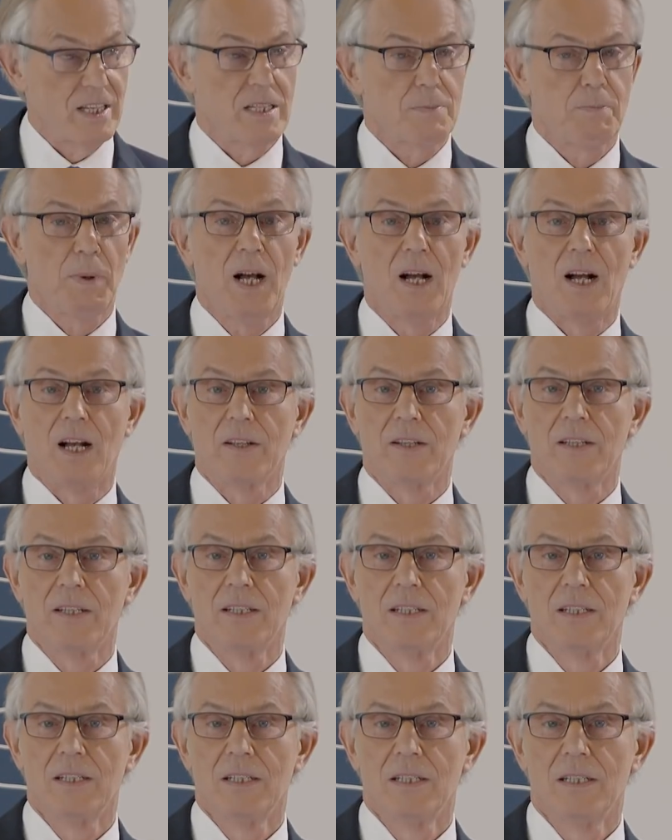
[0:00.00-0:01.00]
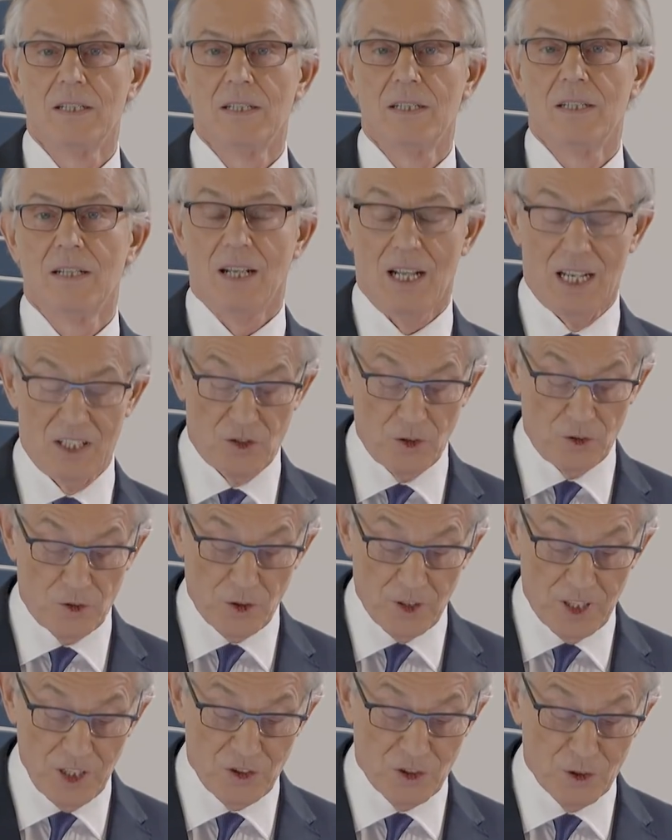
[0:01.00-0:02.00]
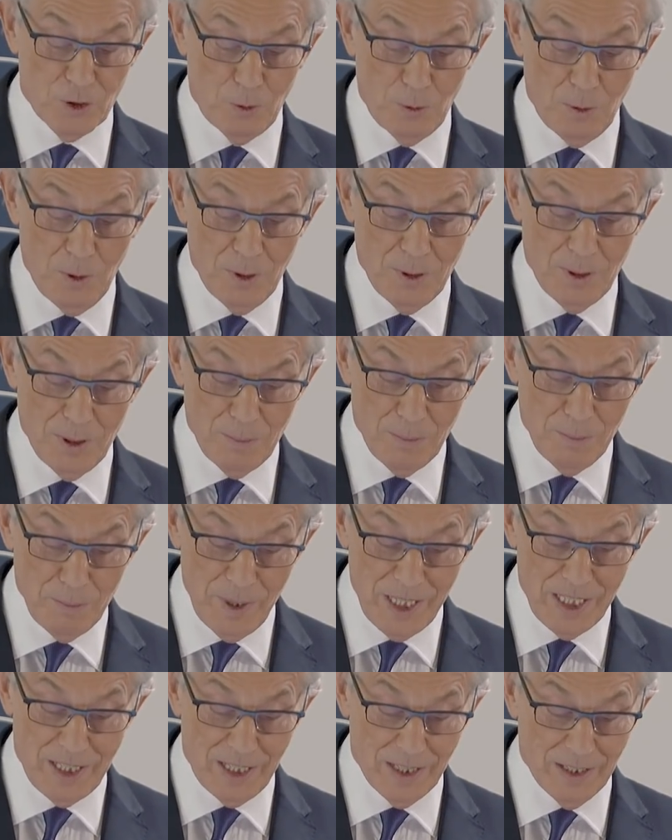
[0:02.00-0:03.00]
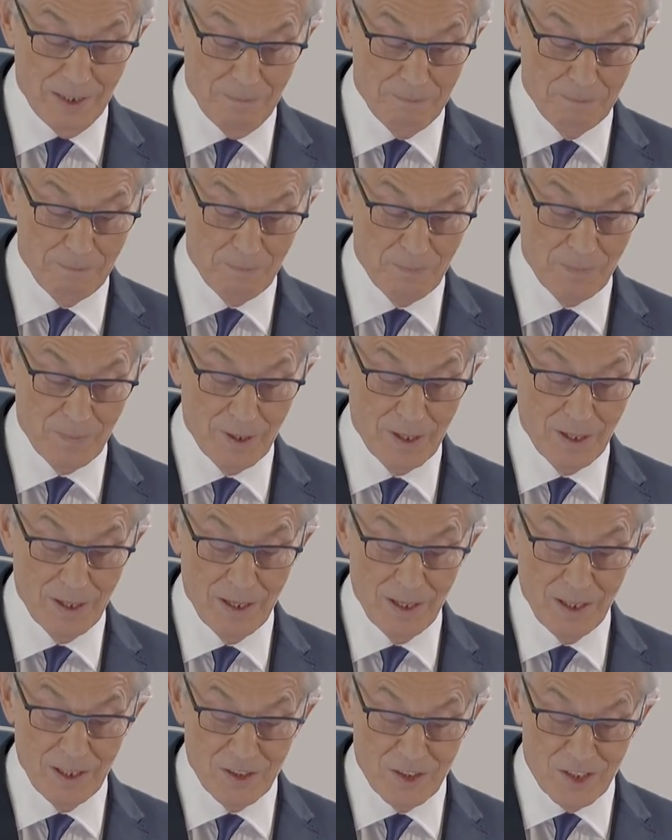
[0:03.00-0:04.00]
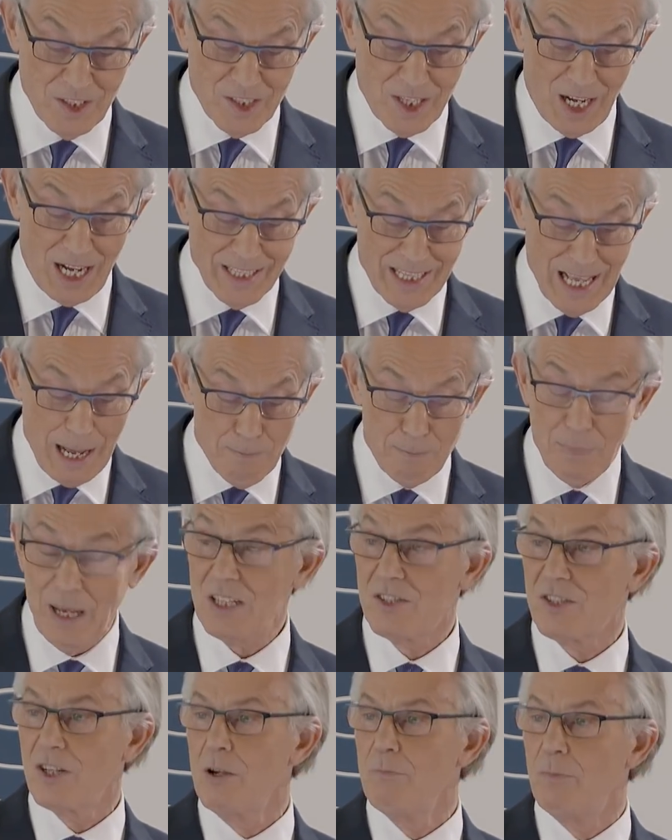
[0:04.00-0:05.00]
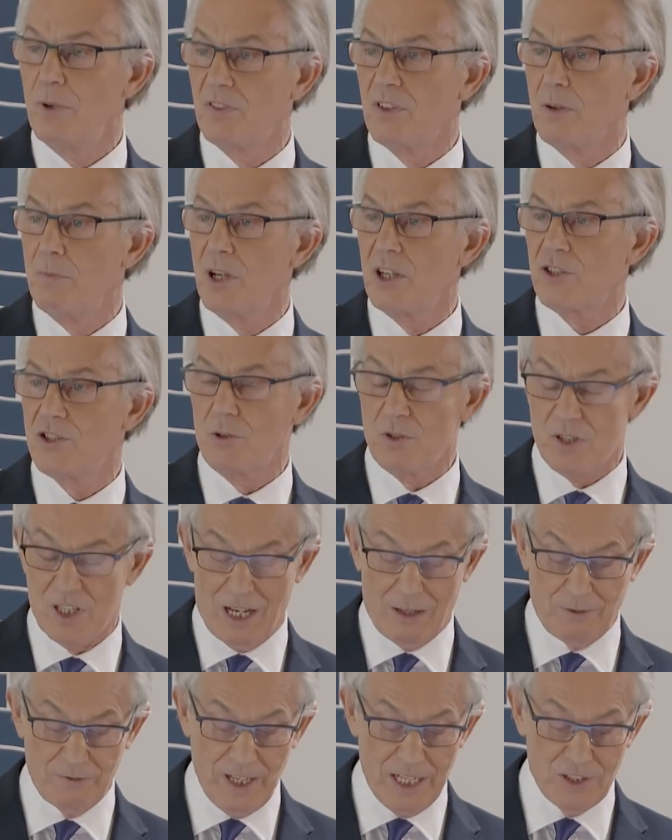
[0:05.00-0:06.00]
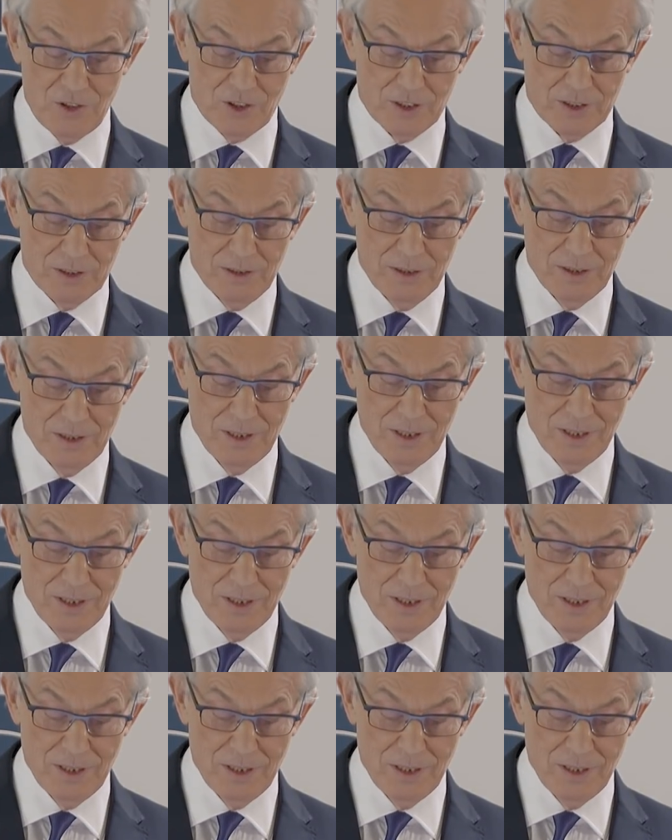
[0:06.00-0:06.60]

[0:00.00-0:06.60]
its part, as the traditional media decide their best hope of commercial salvation